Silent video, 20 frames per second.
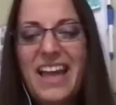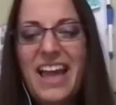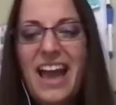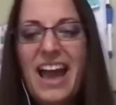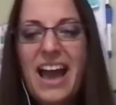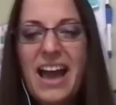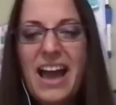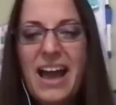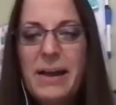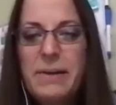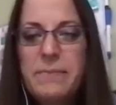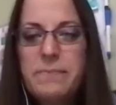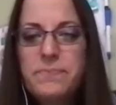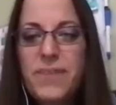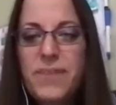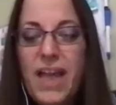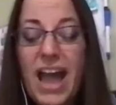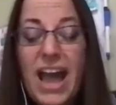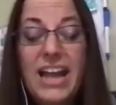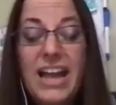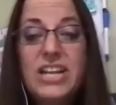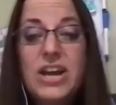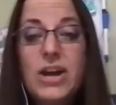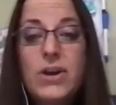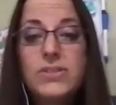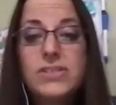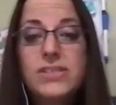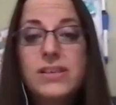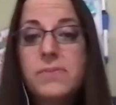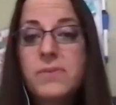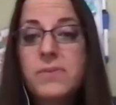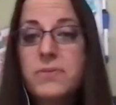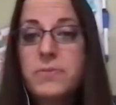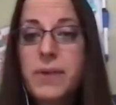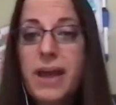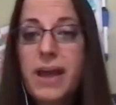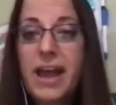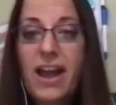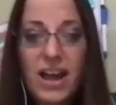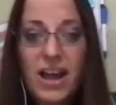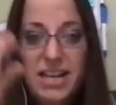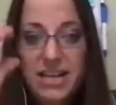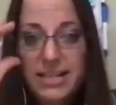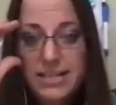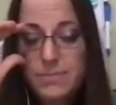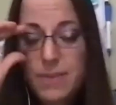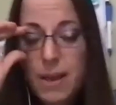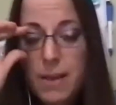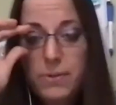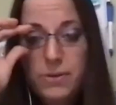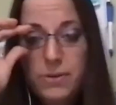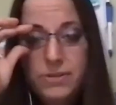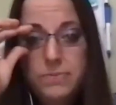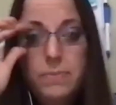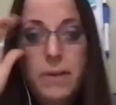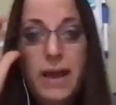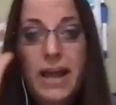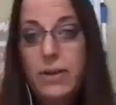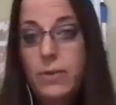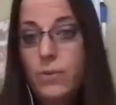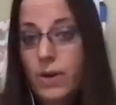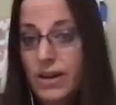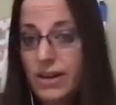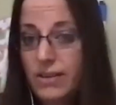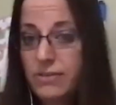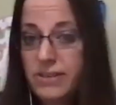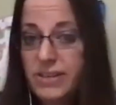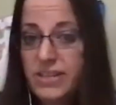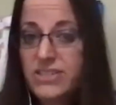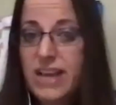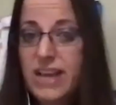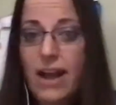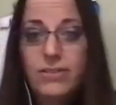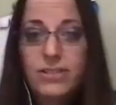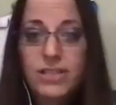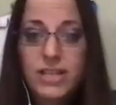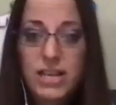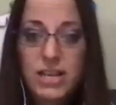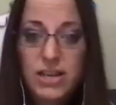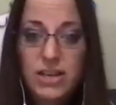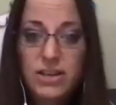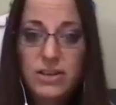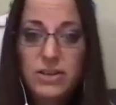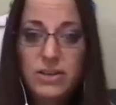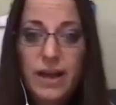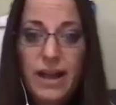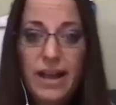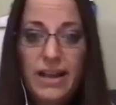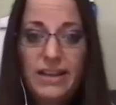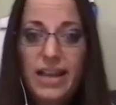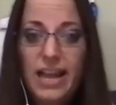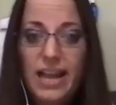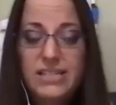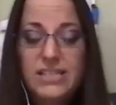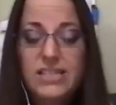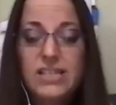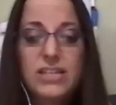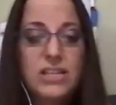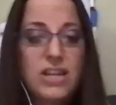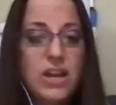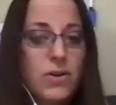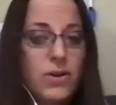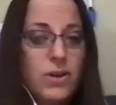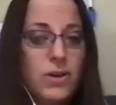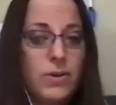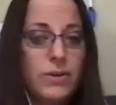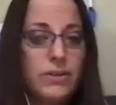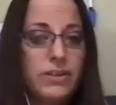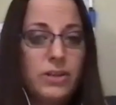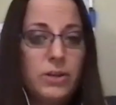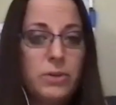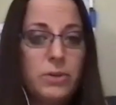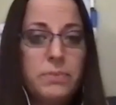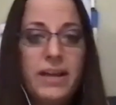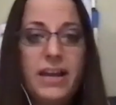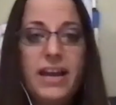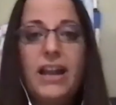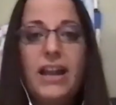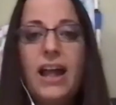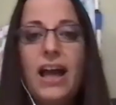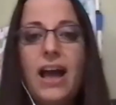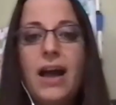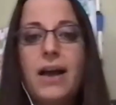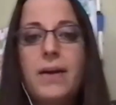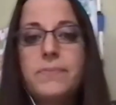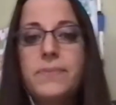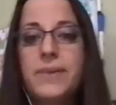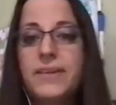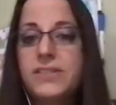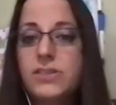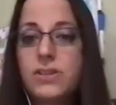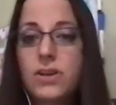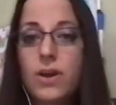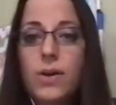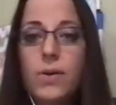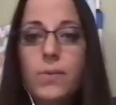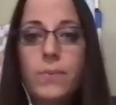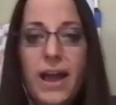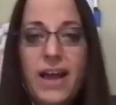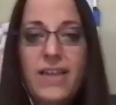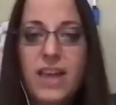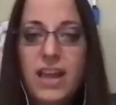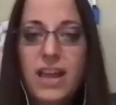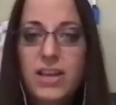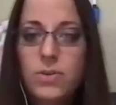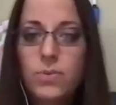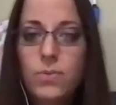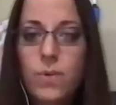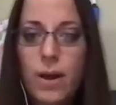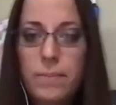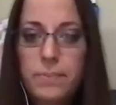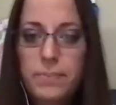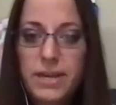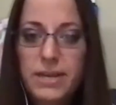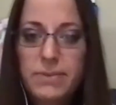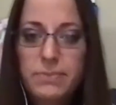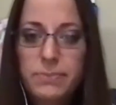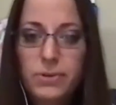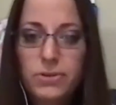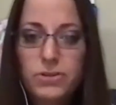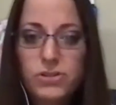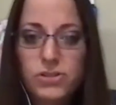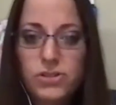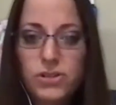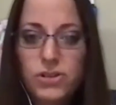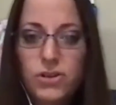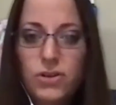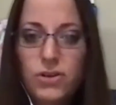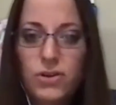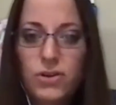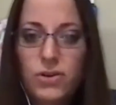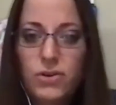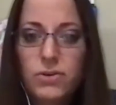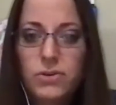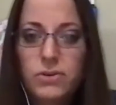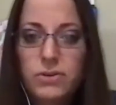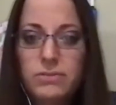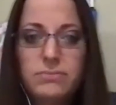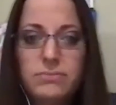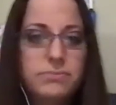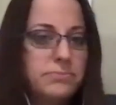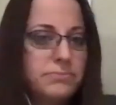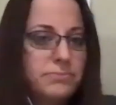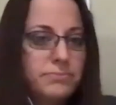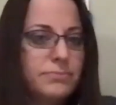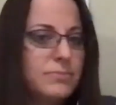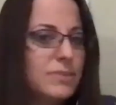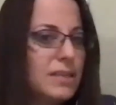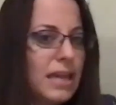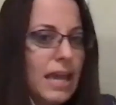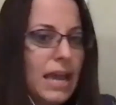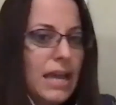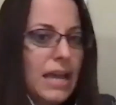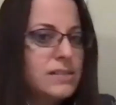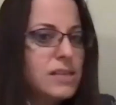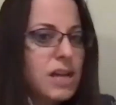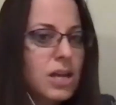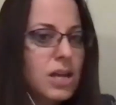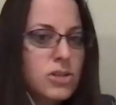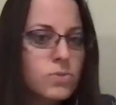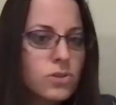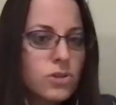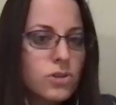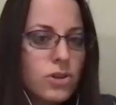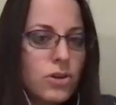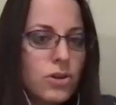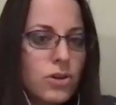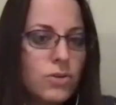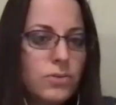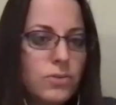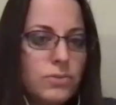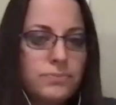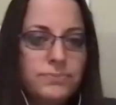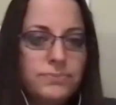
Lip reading: I know some of my audience members might want to reach out to you and get to know you a little bit. Is there a way that you want people to get in touch with you?